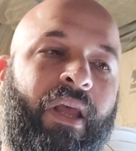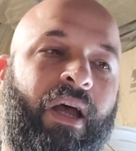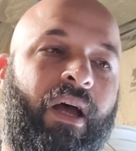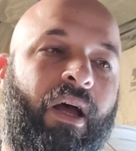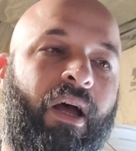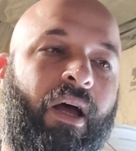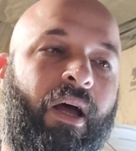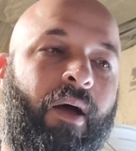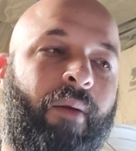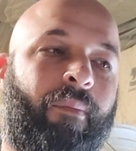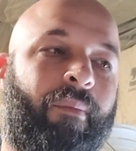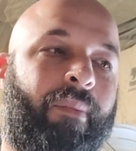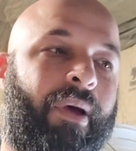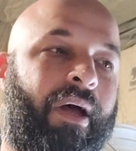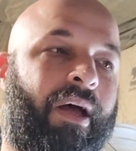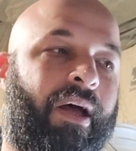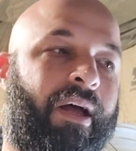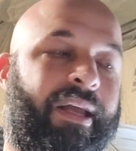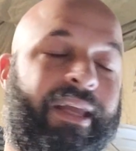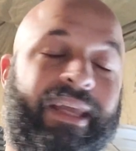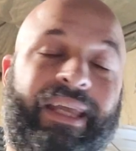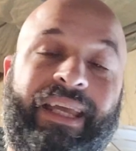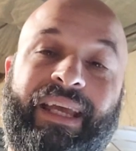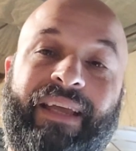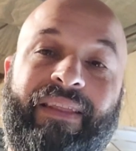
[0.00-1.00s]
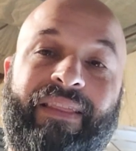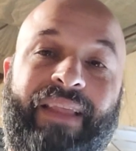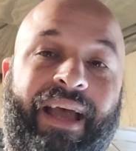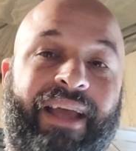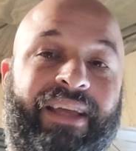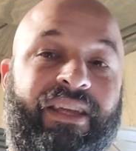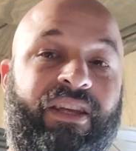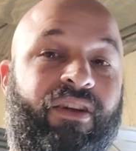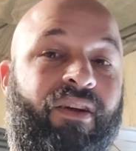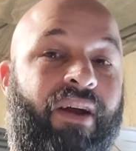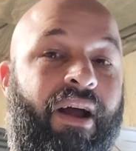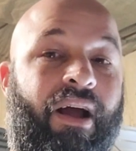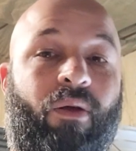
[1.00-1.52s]
Again,
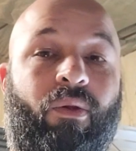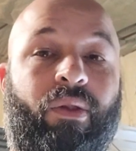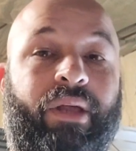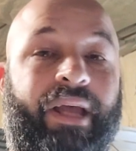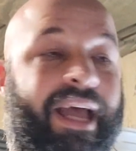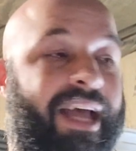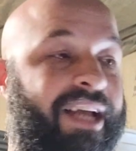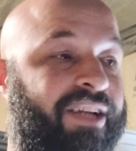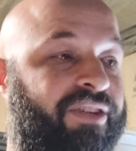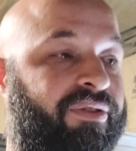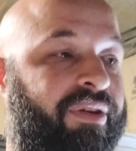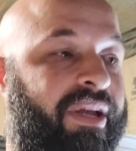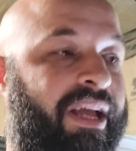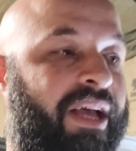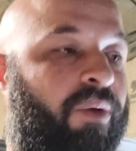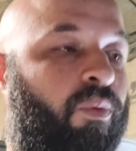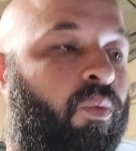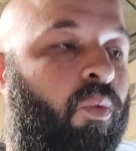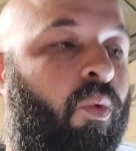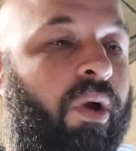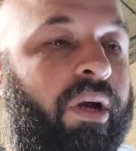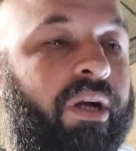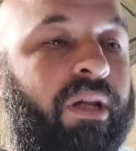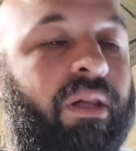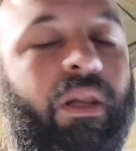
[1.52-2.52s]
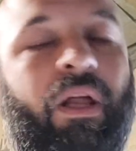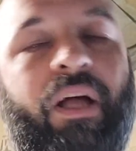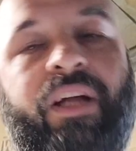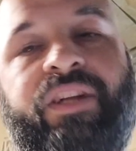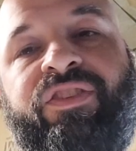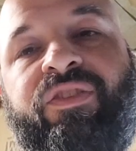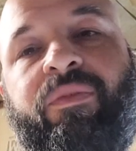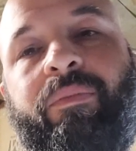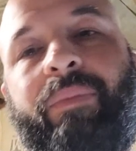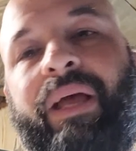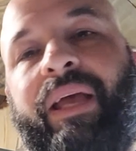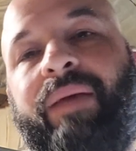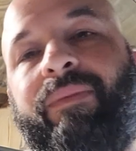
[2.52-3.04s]
that year I only actually had 1
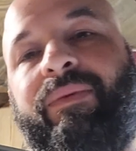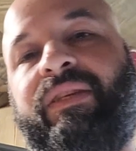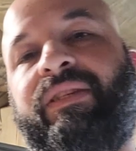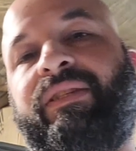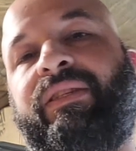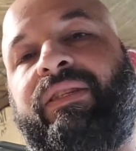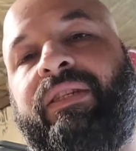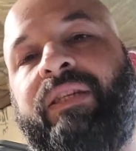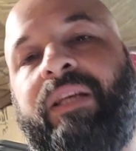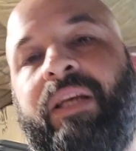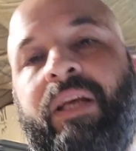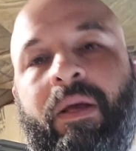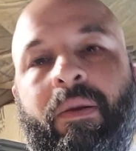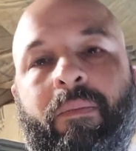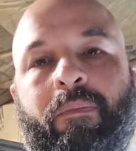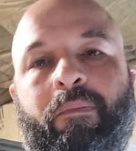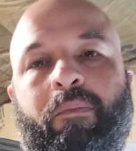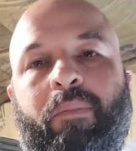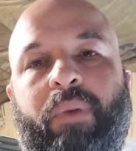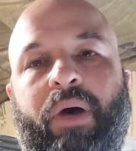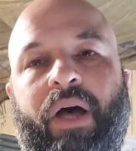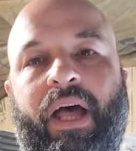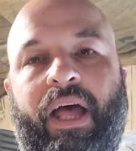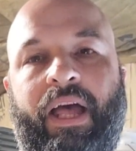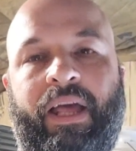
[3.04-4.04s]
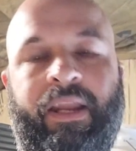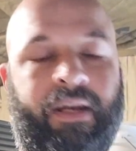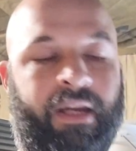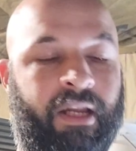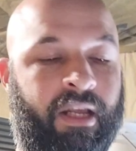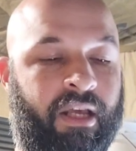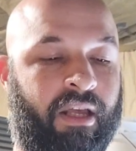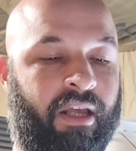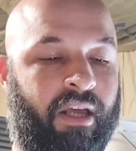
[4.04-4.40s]
clutch of babies, but